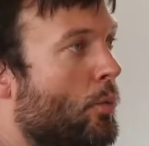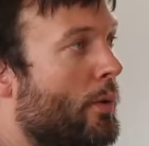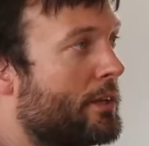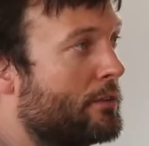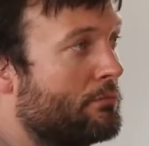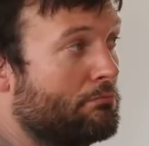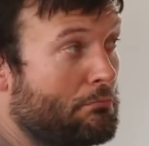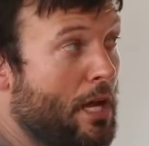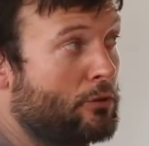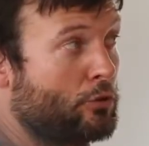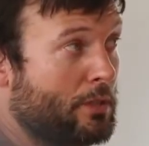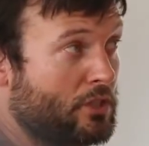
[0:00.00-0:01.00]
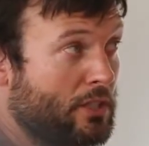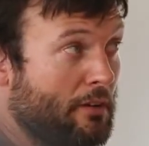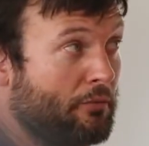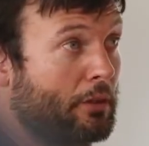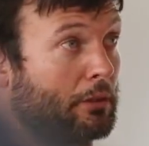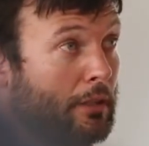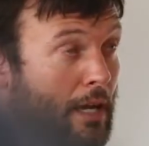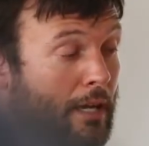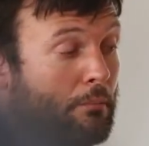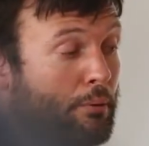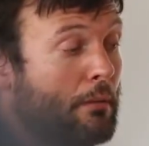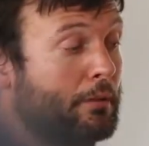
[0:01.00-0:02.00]
with not too much difficulty. I
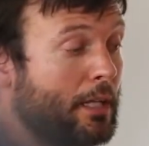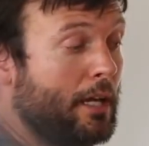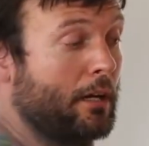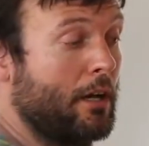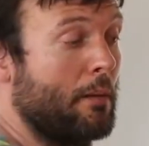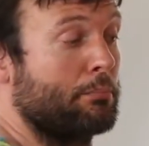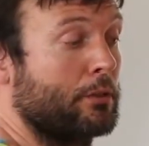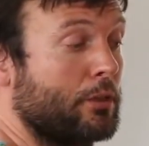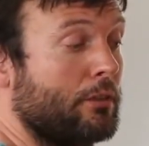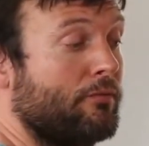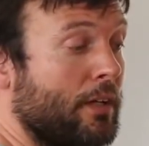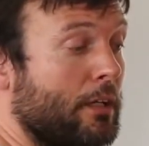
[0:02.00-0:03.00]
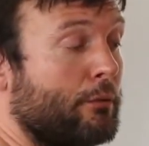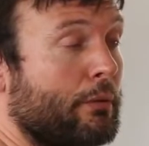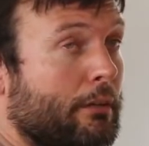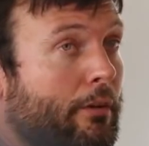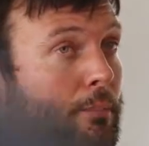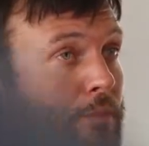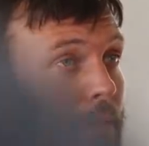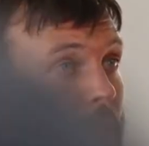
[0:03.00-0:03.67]
can probably get a couple good finger regrips